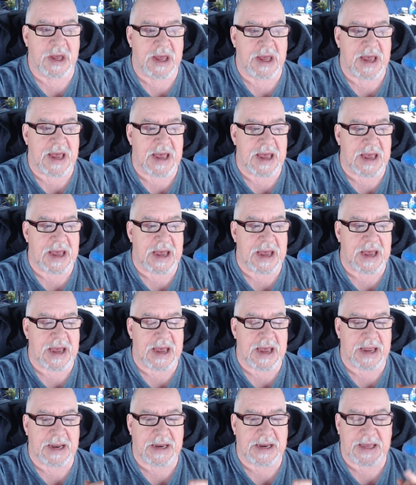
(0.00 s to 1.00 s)

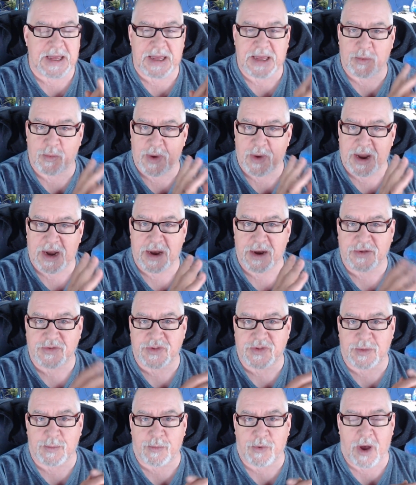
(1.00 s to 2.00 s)
And he ran into
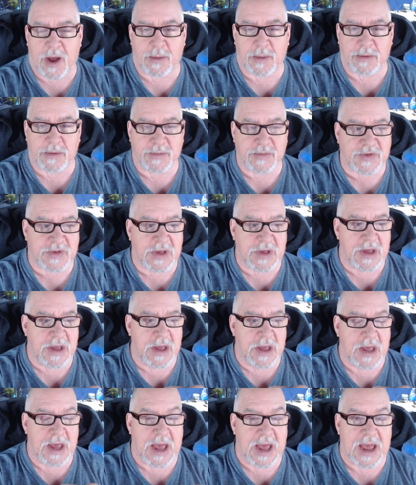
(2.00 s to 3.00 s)
some problems.
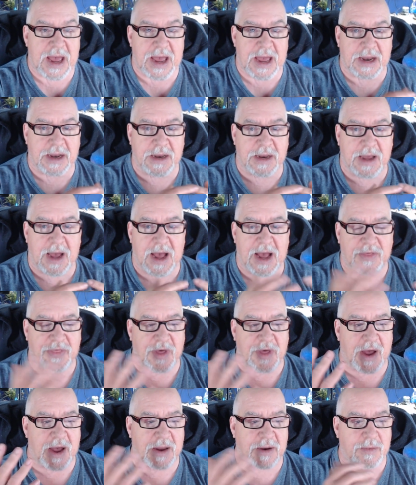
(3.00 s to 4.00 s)
And I
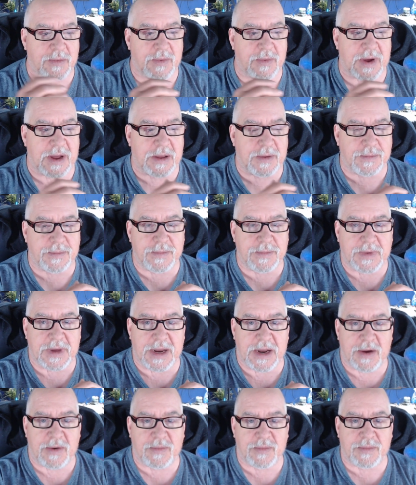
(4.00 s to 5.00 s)
thought, well,
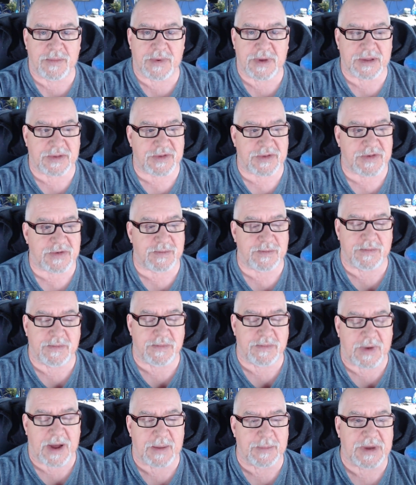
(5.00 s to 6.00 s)
you know, it's
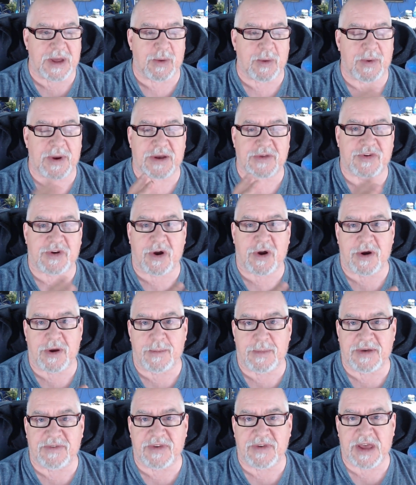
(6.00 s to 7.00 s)
I'm getting ready to start up
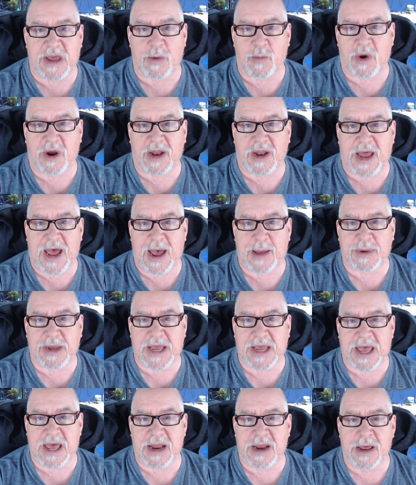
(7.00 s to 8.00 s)
my VMware lab
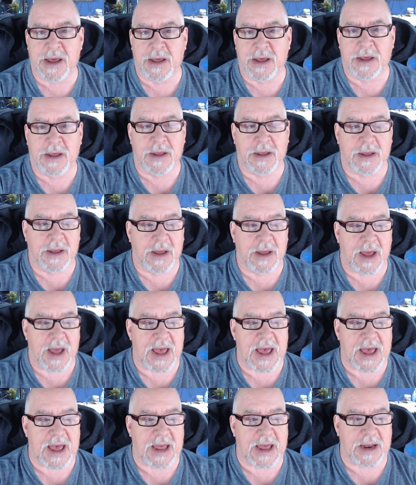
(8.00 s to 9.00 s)
again.
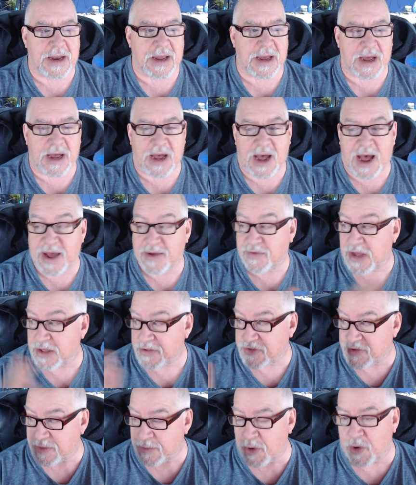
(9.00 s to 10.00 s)
And uh, I've
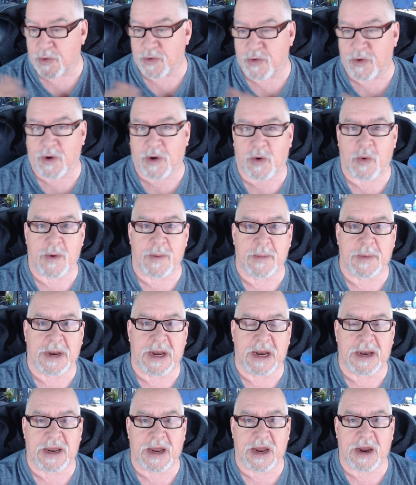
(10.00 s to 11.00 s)
got some older equipment
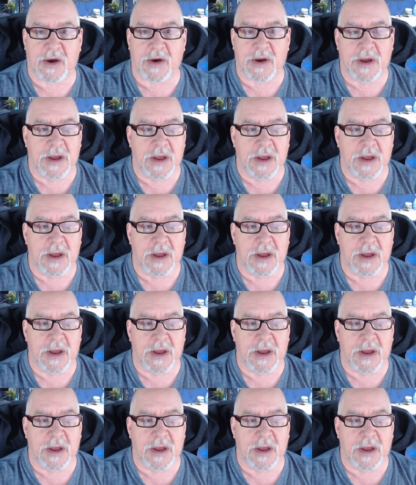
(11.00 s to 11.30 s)
in here.